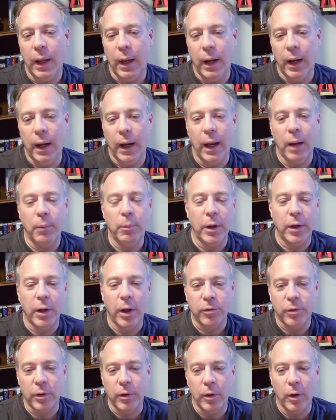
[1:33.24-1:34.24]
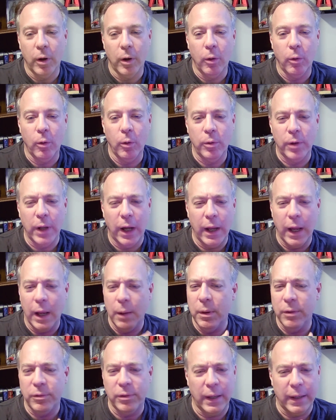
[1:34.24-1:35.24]
Emma doesn't know who
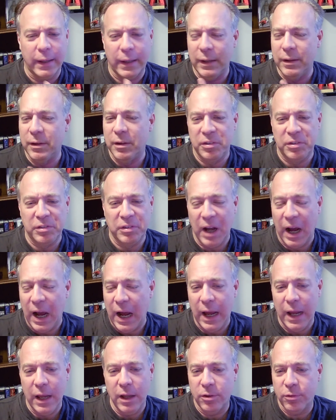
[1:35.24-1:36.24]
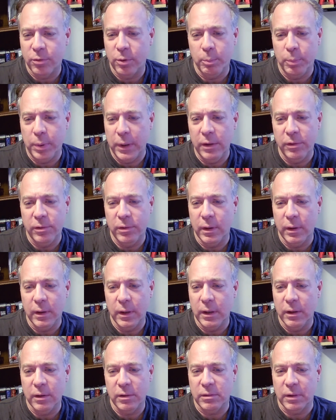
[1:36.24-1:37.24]
Emma's like in disguise for piece of
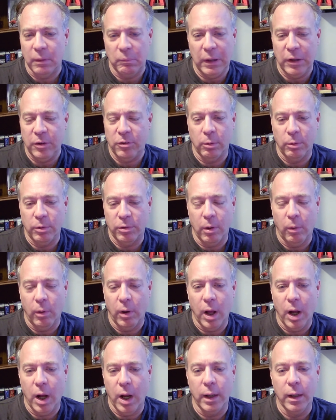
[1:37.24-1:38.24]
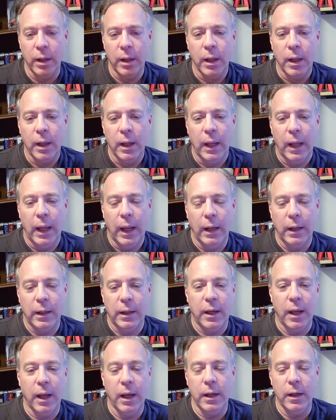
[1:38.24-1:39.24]
this. I'm not sure what's going on. And
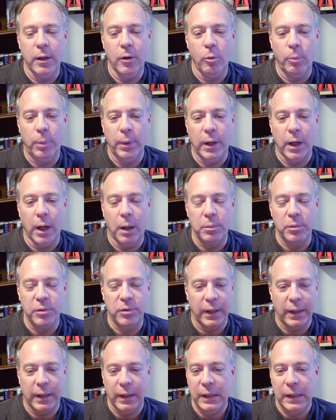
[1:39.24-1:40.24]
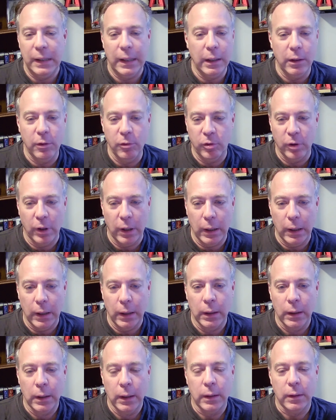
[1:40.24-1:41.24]
Kitty, who becomes like a
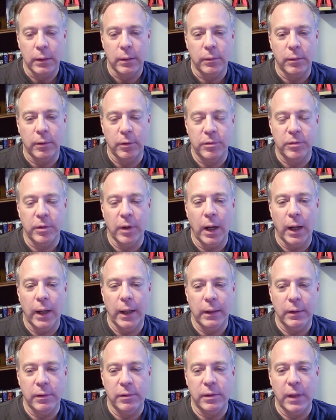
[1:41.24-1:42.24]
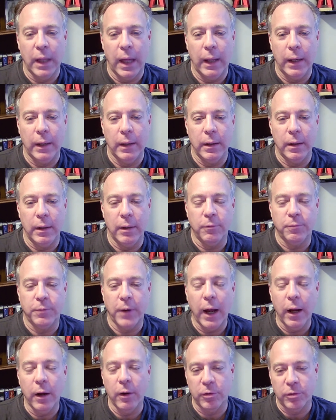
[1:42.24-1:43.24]
ninja, decides that
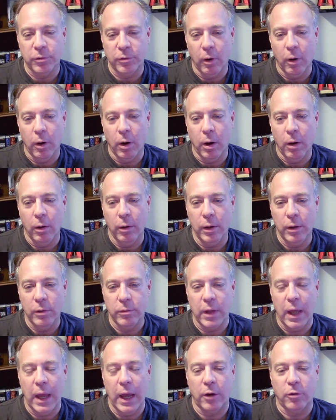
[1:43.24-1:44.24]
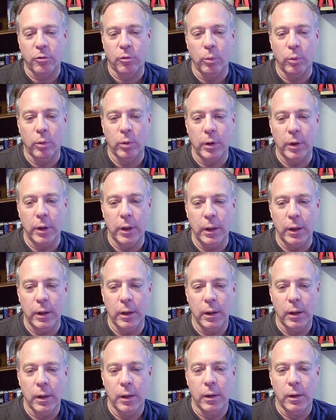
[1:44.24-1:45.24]
Firestar is
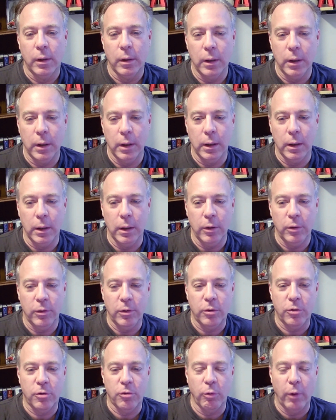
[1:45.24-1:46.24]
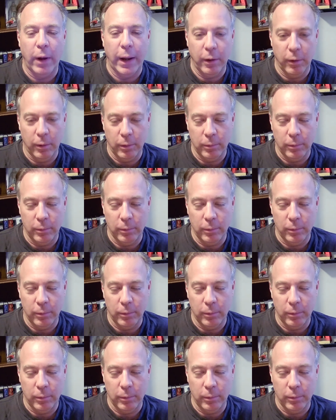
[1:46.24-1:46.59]
actually the traitor.